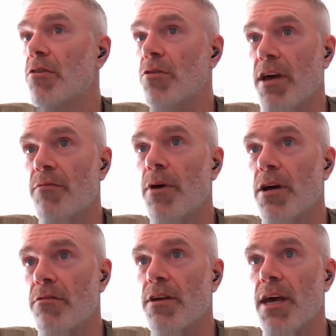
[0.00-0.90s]
who they might
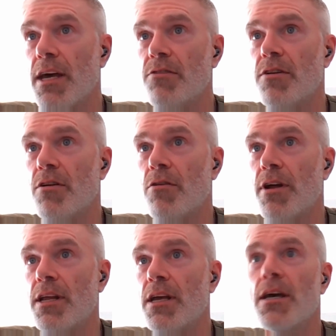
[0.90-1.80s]
have engaged in
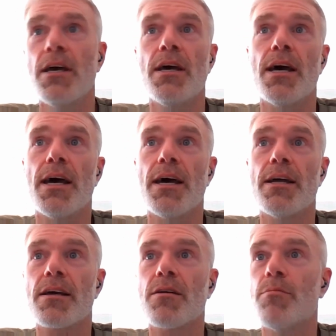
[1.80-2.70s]
already.
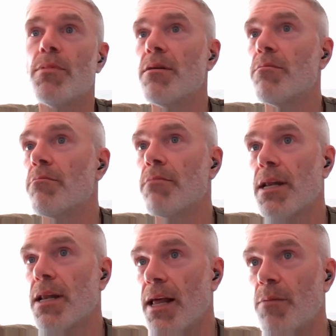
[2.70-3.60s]
That could be
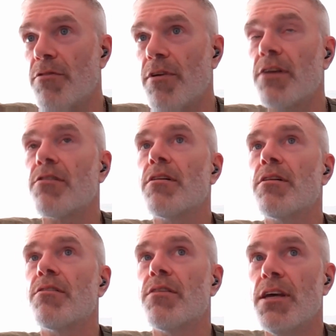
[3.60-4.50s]
mental health
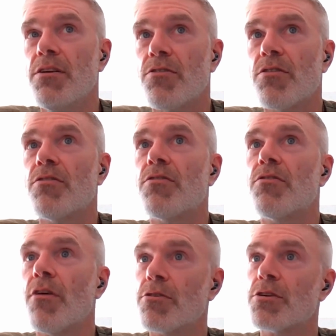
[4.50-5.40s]
professionals, teachers,
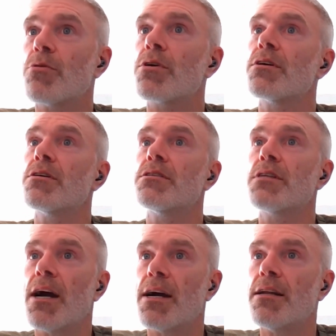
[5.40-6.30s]
social workers,
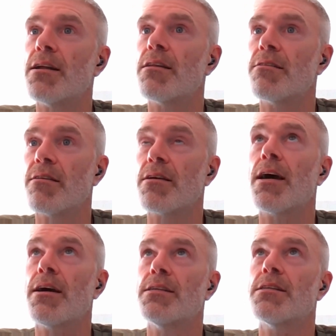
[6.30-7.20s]
guardians
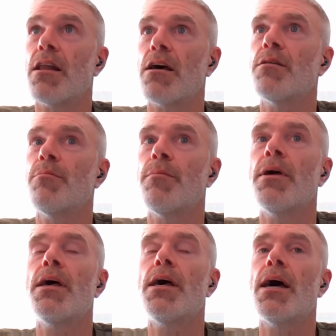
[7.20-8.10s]
ad litem.
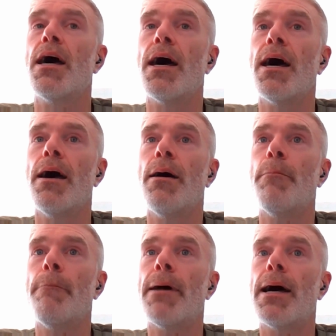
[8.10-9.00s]

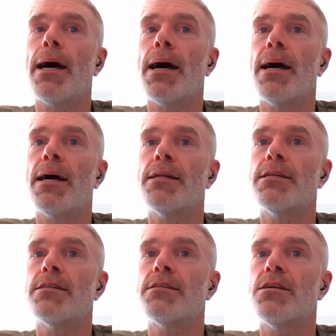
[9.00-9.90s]

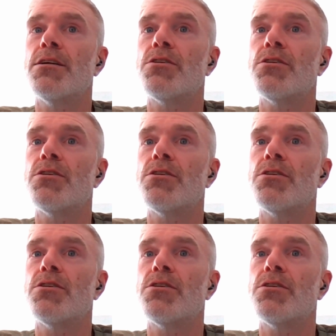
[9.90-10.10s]
And